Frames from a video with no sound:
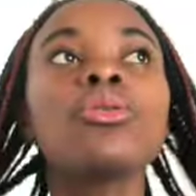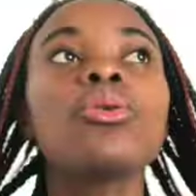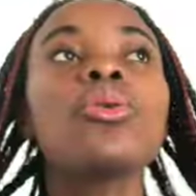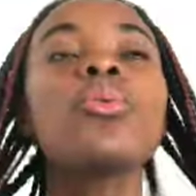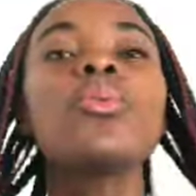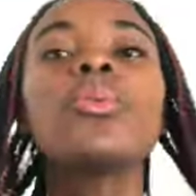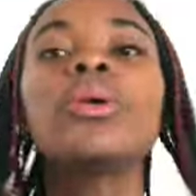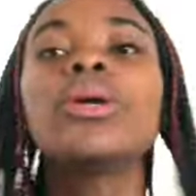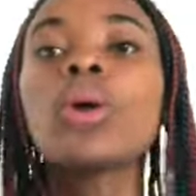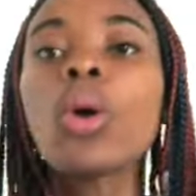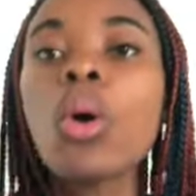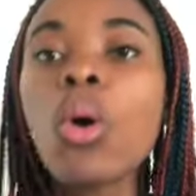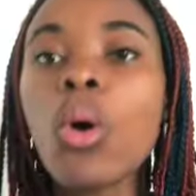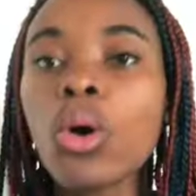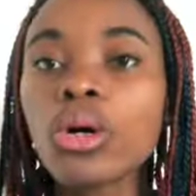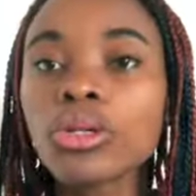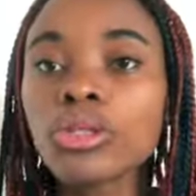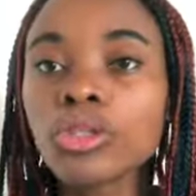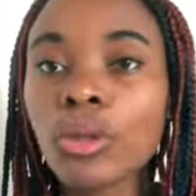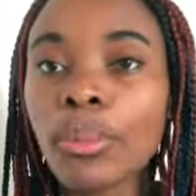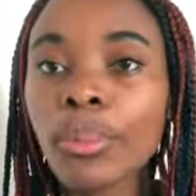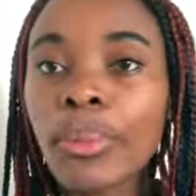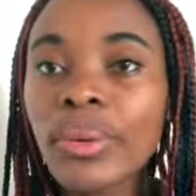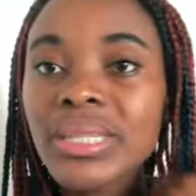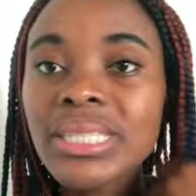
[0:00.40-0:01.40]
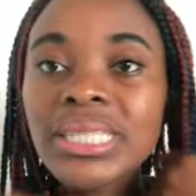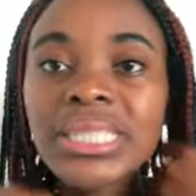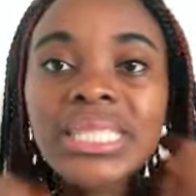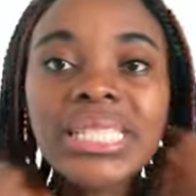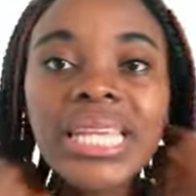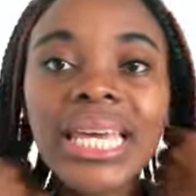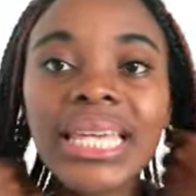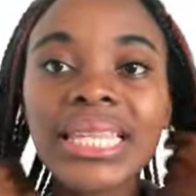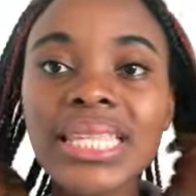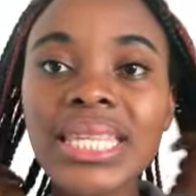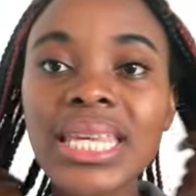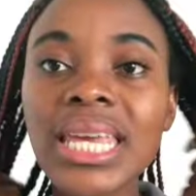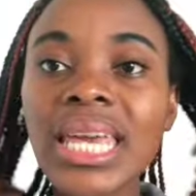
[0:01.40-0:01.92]
we all support
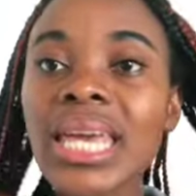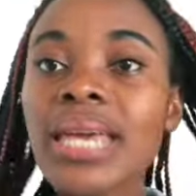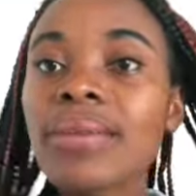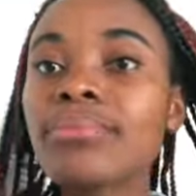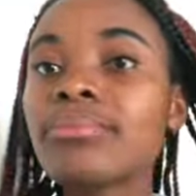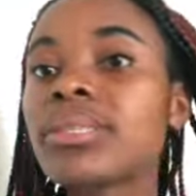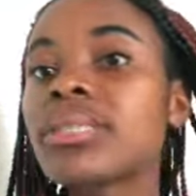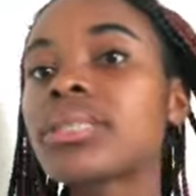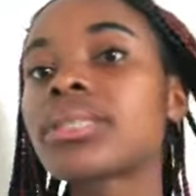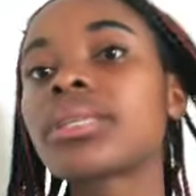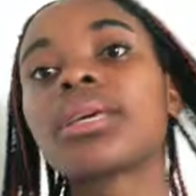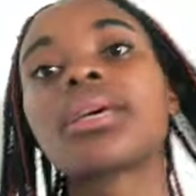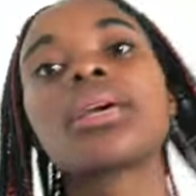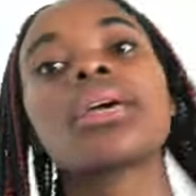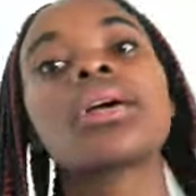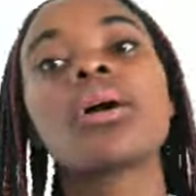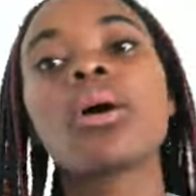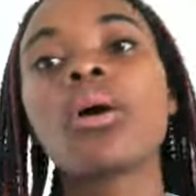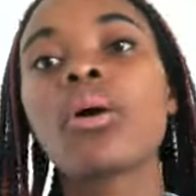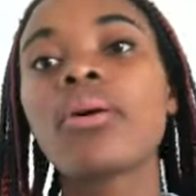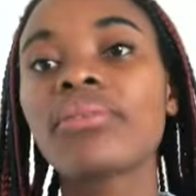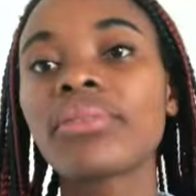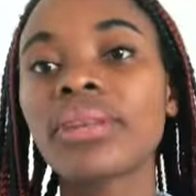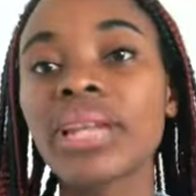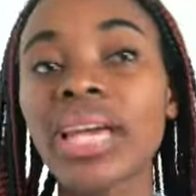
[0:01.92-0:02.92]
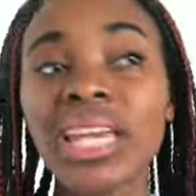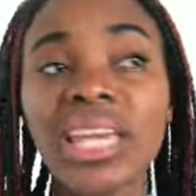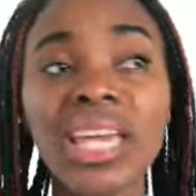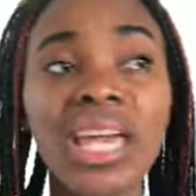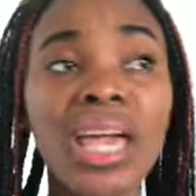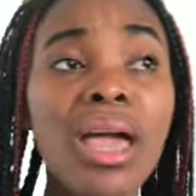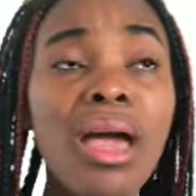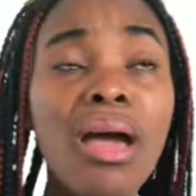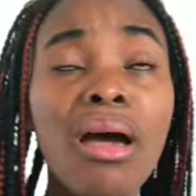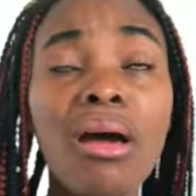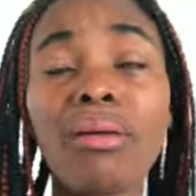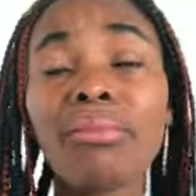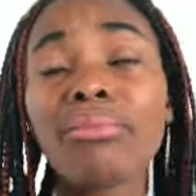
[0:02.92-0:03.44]
the terms of like,
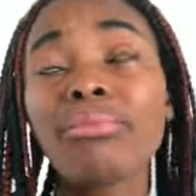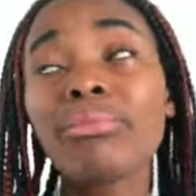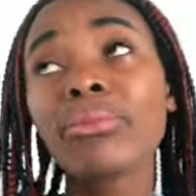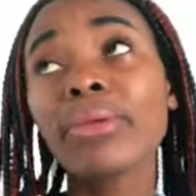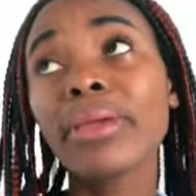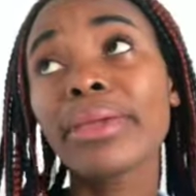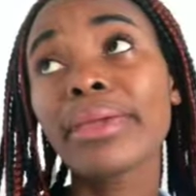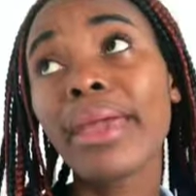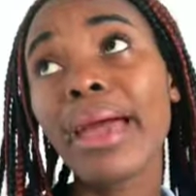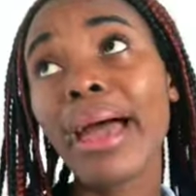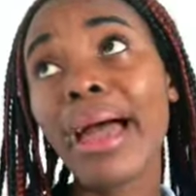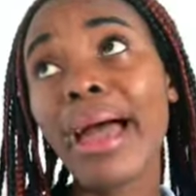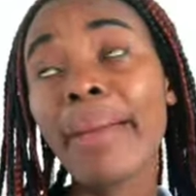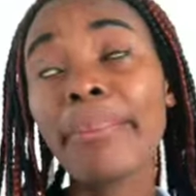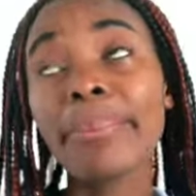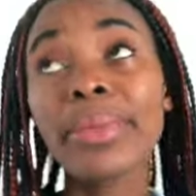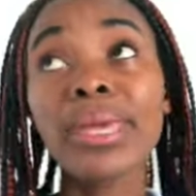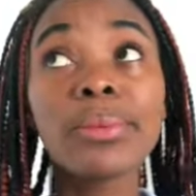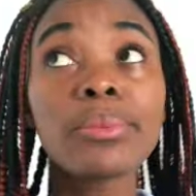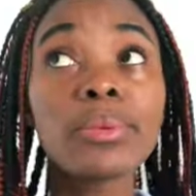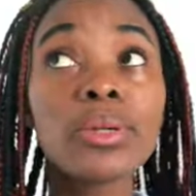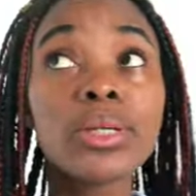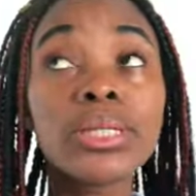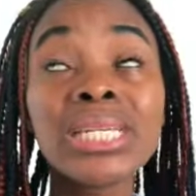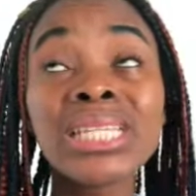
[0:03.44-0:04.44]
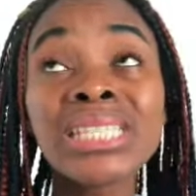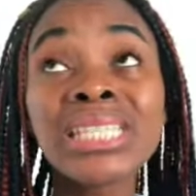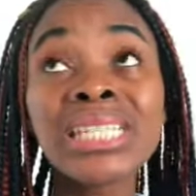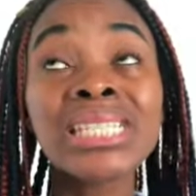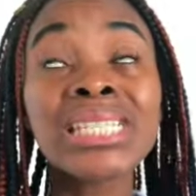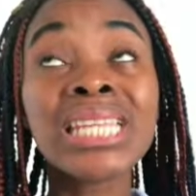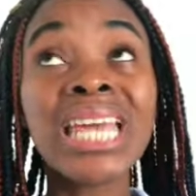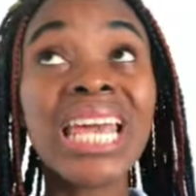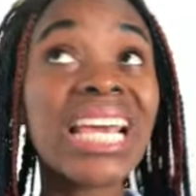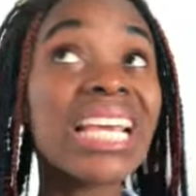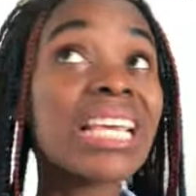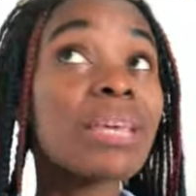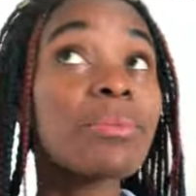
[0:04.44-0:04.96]
yeah, people need to
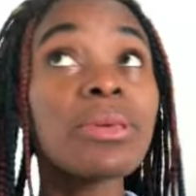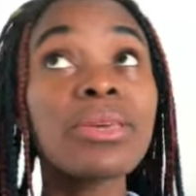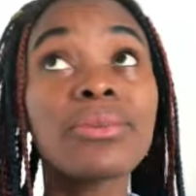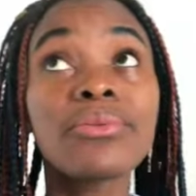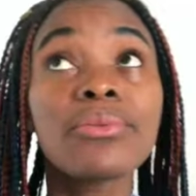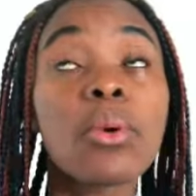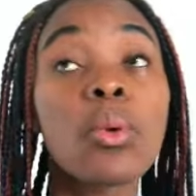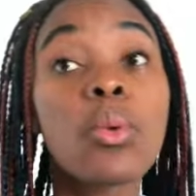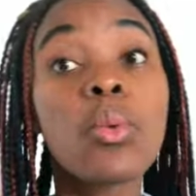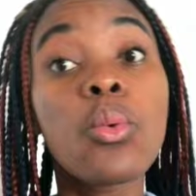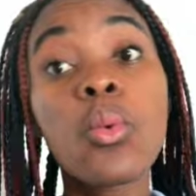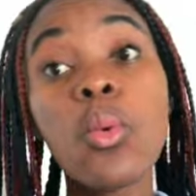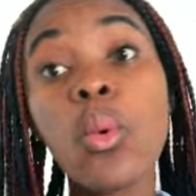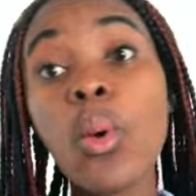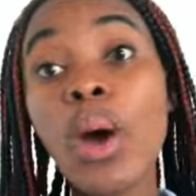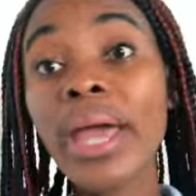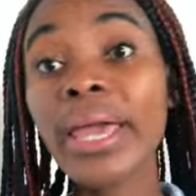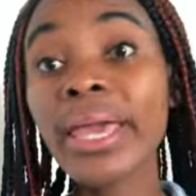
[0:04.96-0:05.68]
take me for who I